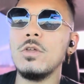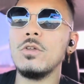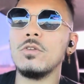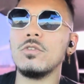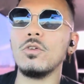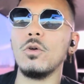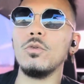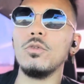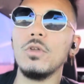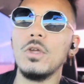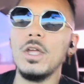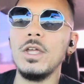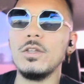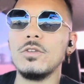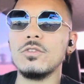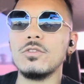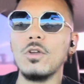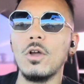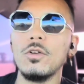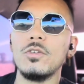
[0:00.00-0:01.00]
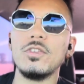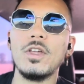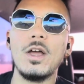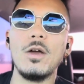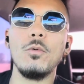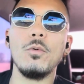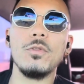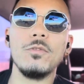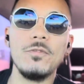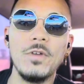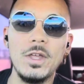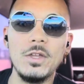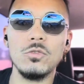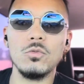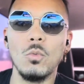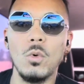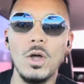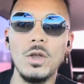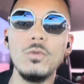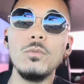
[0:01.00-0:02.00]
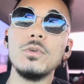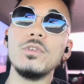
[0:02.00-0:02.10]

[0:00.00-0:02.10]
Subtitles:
So it starts out with phase 1,